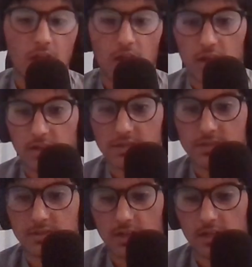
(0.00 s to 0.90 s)
and
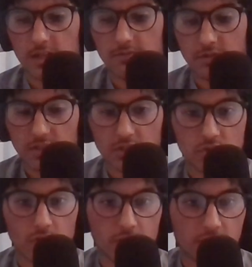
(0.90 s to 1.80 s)
if you did
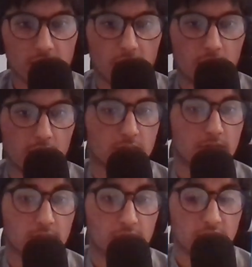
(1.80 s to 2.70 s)
enjoy it I would
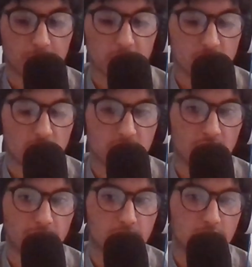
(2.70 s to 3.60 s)
greatly appreciate
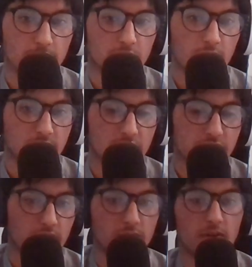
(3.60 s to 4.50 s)
it if you subscribe to the
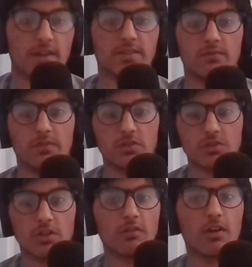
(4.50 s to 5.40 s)
channel and like the
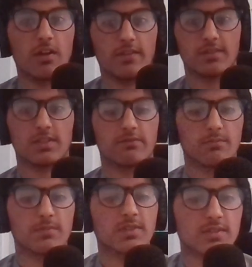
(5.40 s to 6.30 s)
video and that's it for
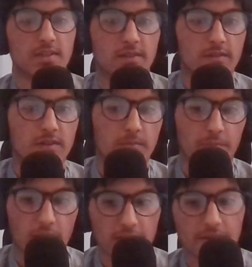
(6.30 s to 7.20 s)
me today.
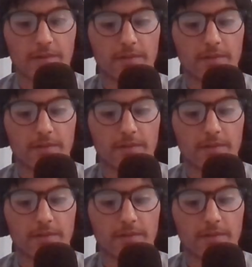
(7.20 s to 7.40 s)
Bye.